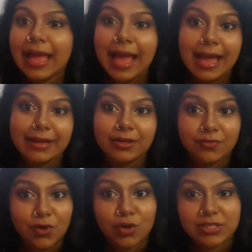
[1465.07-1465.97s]
And
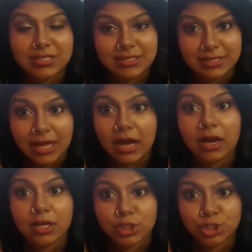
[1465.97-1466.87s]
of course, the
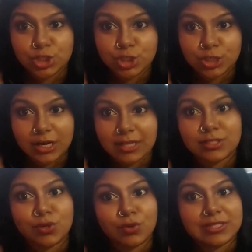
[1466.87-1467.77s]
Akash
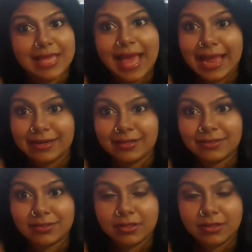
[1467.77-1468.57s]
class notes and